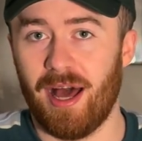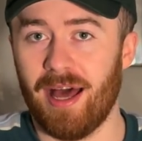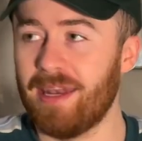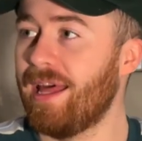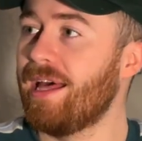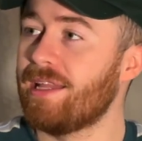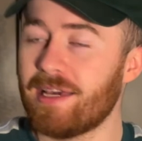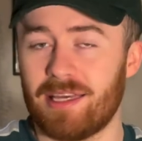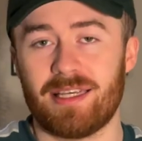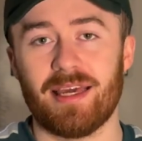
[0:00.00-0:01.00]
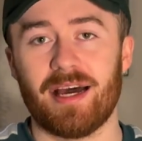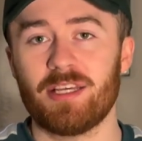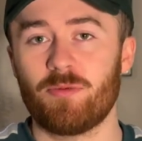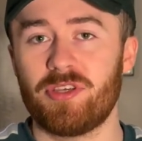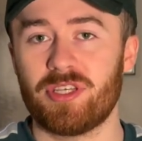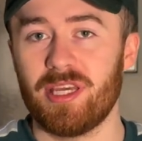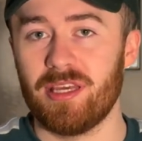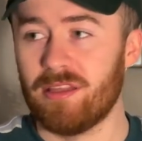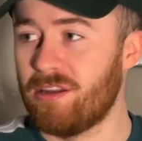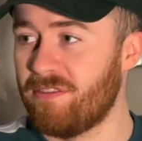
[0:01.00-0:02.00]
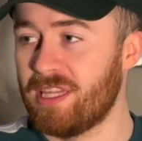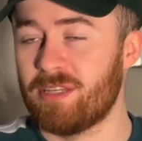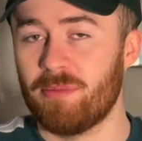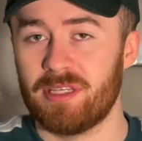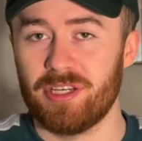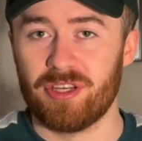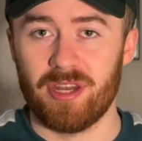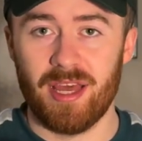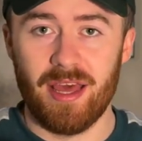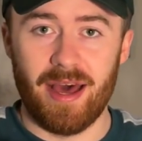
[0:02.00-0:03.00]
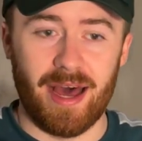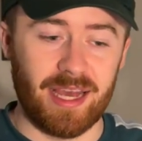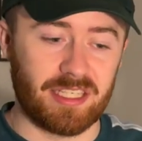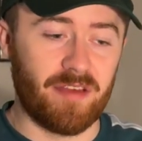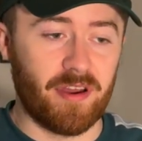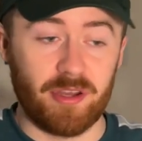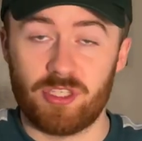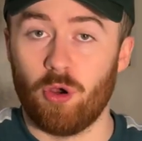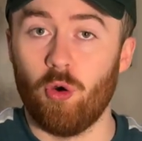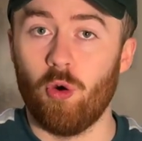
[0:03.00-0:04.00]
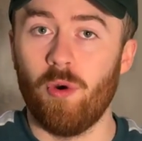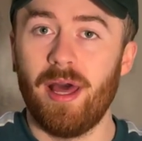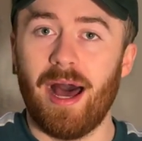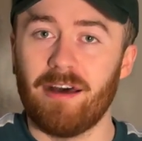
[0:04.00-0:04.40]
And like I say, as we see the defensive position as a very tall,